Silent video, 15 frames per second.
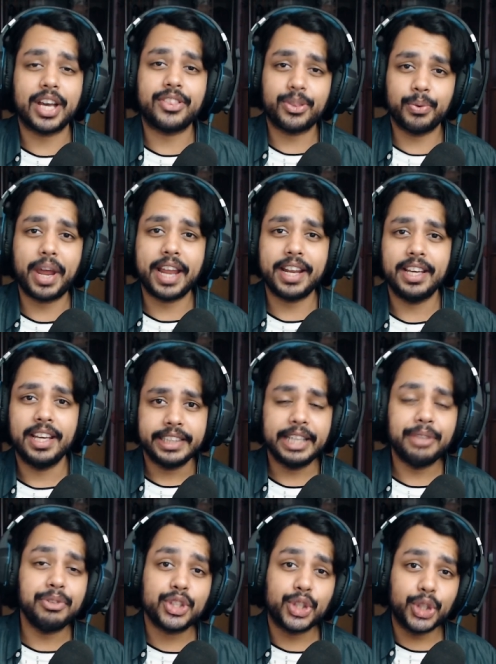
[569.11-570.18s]
a thread in
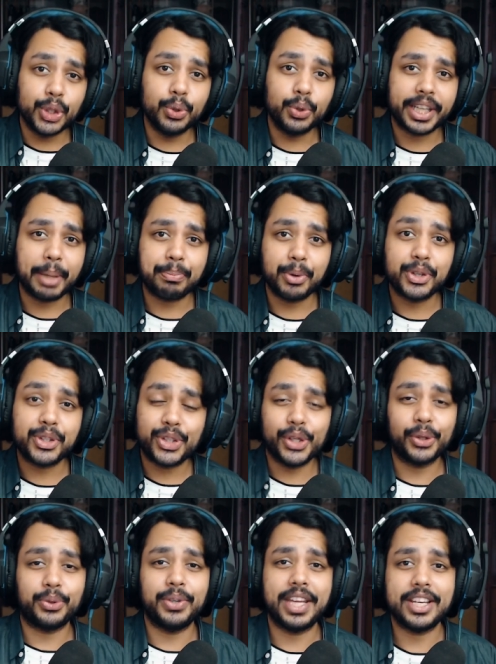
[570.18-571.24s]
which you can post your
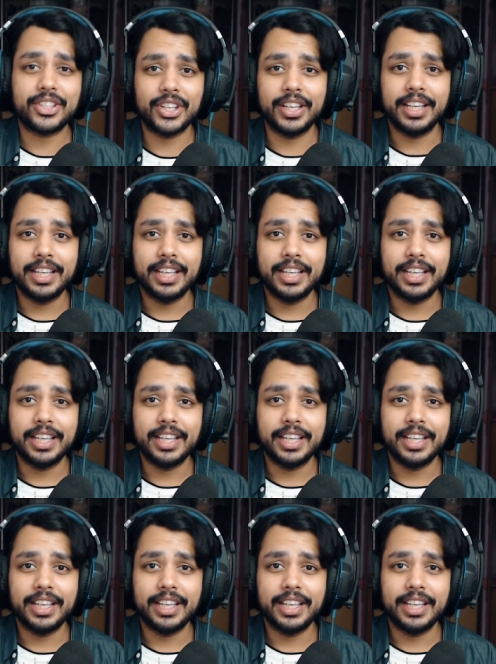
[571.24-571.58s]
creation